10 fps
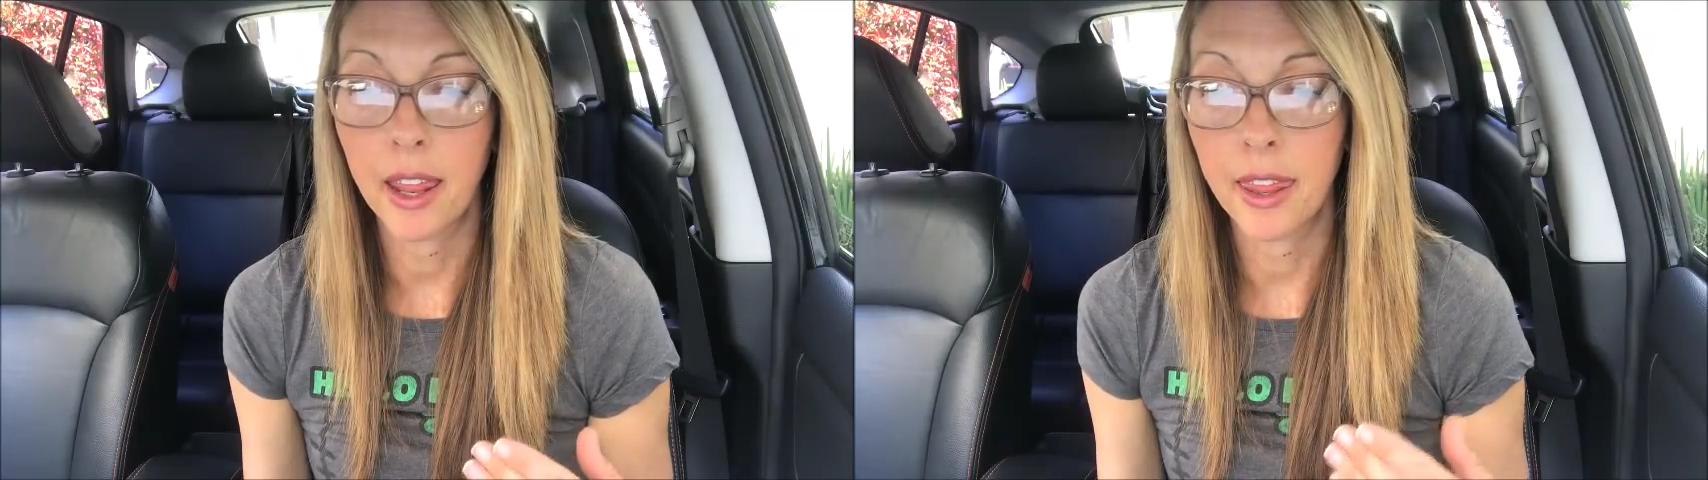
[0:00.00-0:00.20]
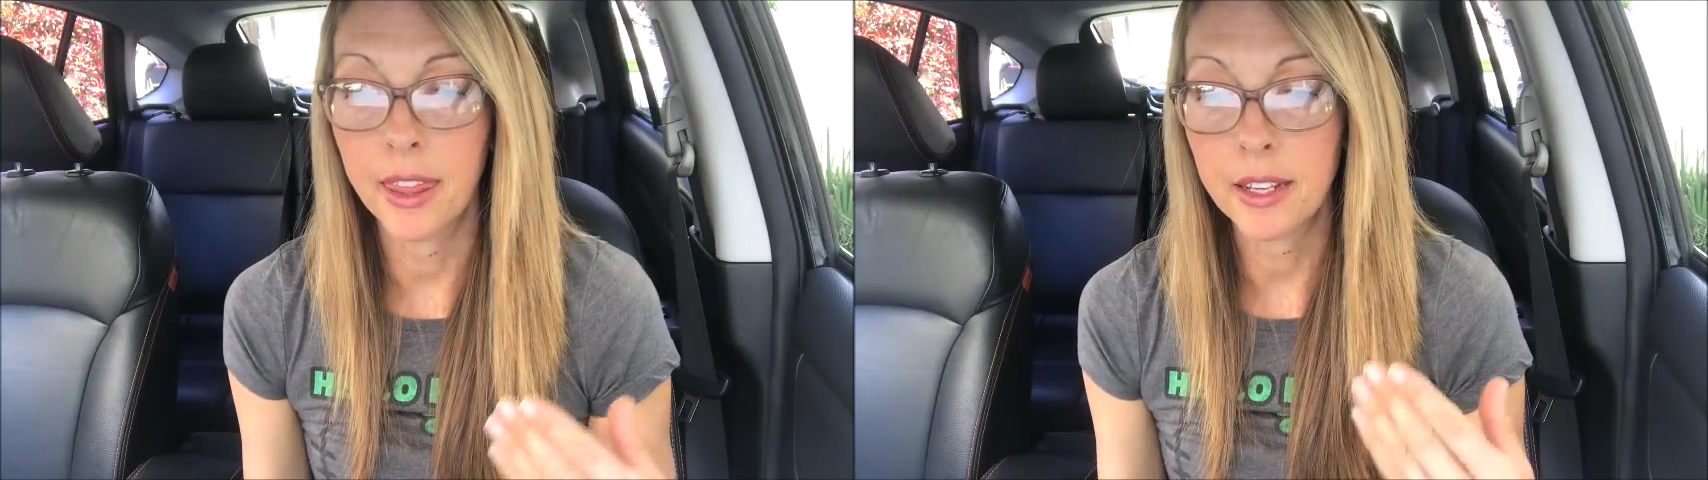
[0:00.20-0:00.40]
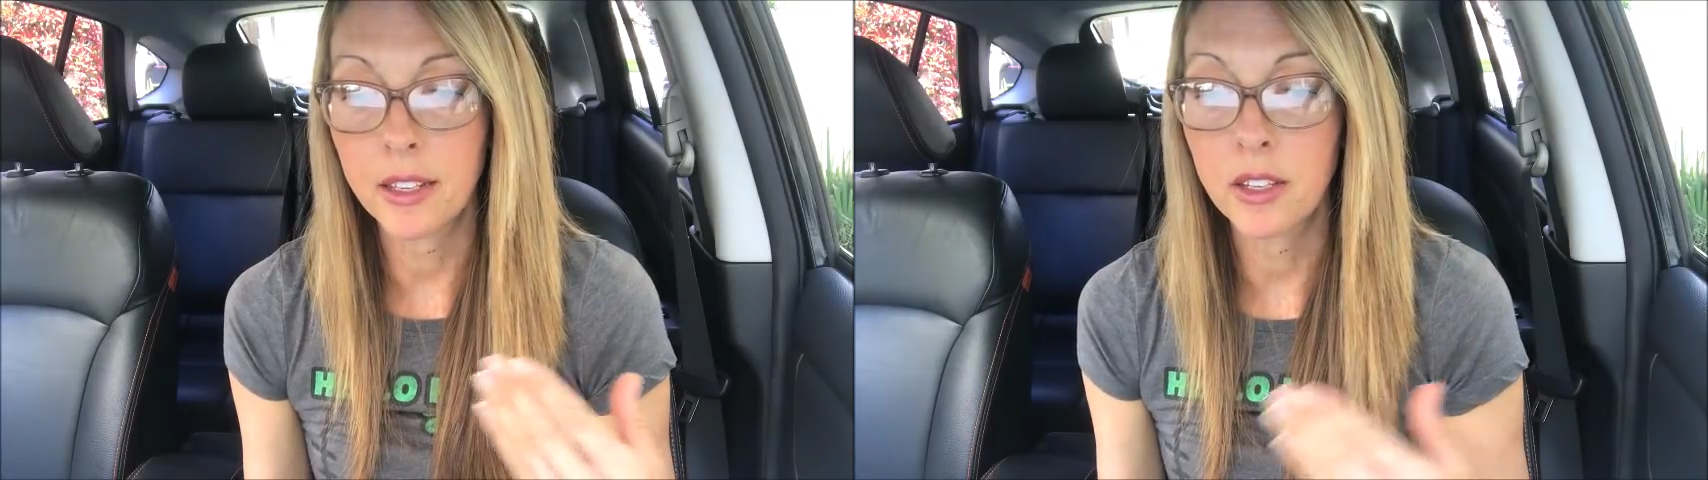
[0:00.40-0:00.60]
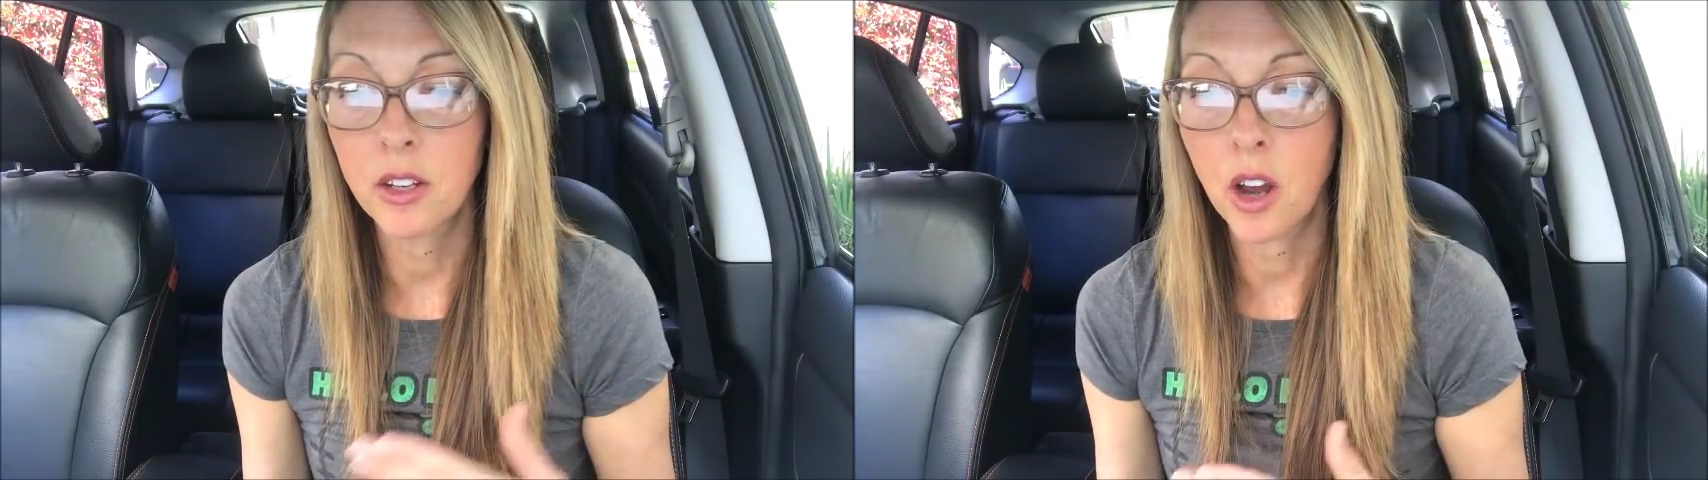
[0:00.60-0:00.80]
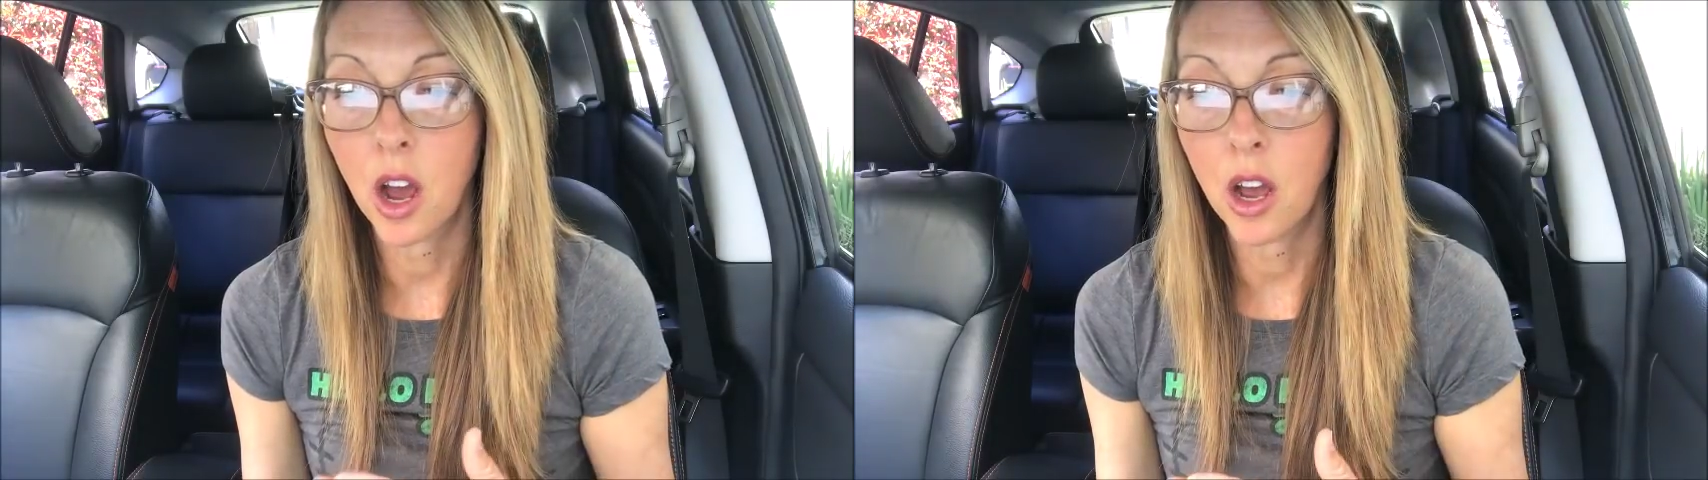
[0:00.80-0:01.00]
this is
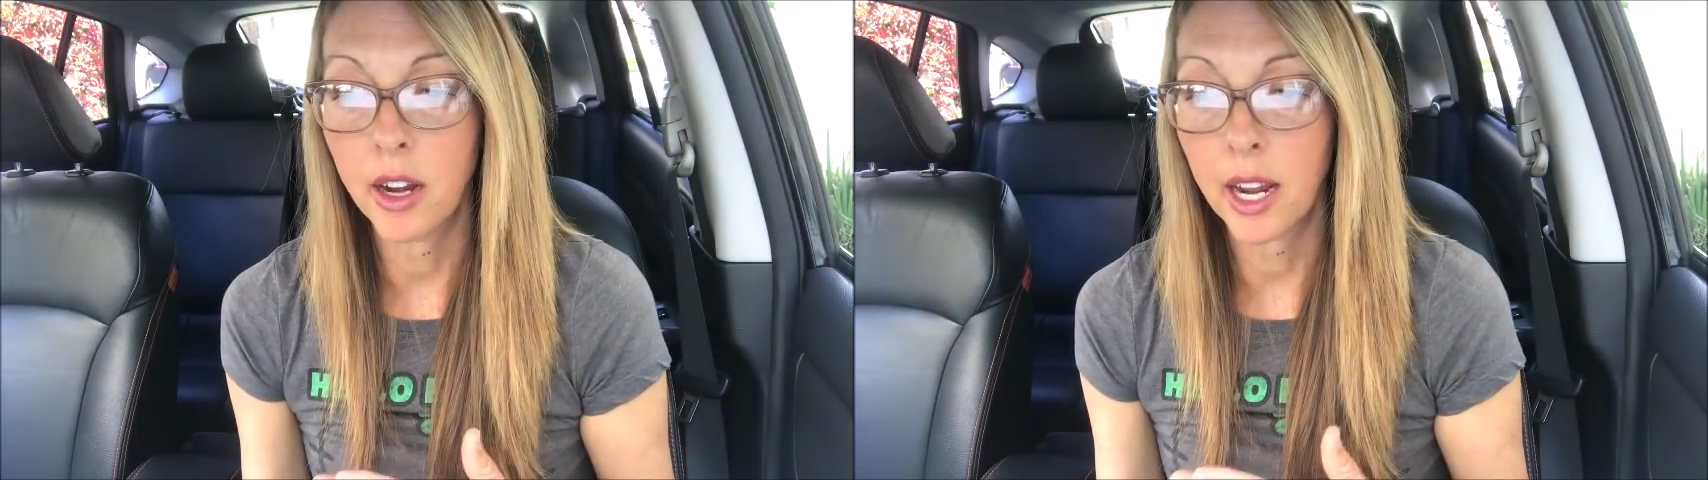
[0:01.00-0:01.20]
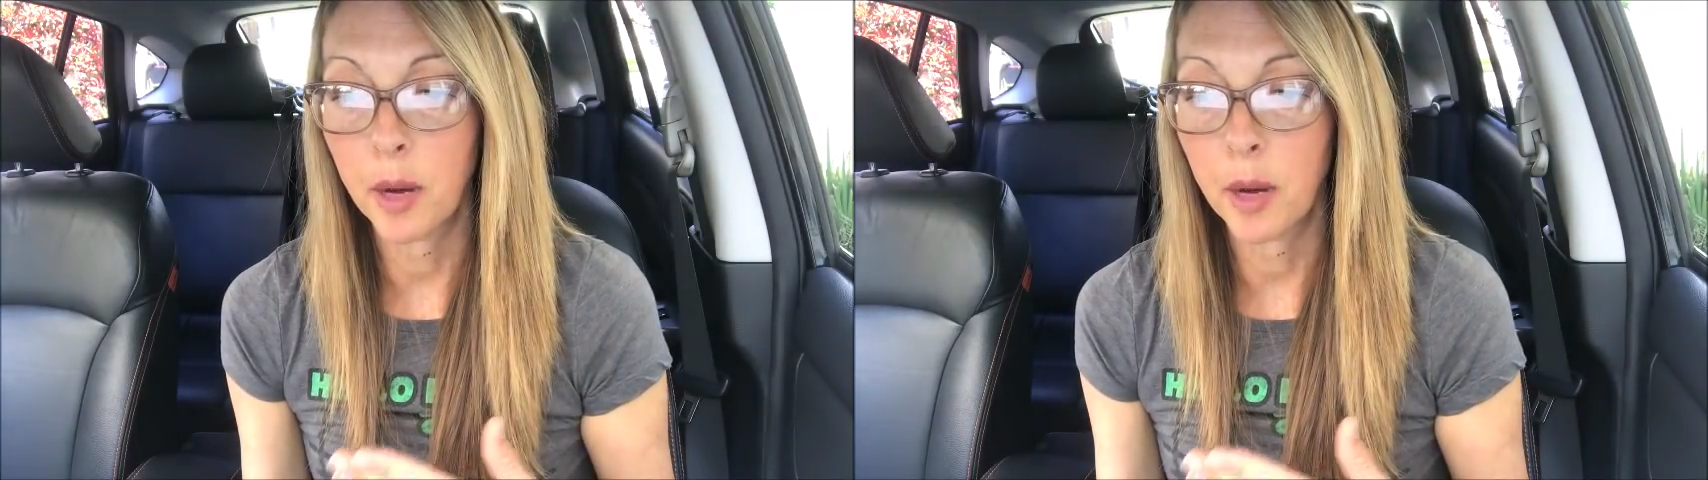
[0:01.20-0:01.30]
not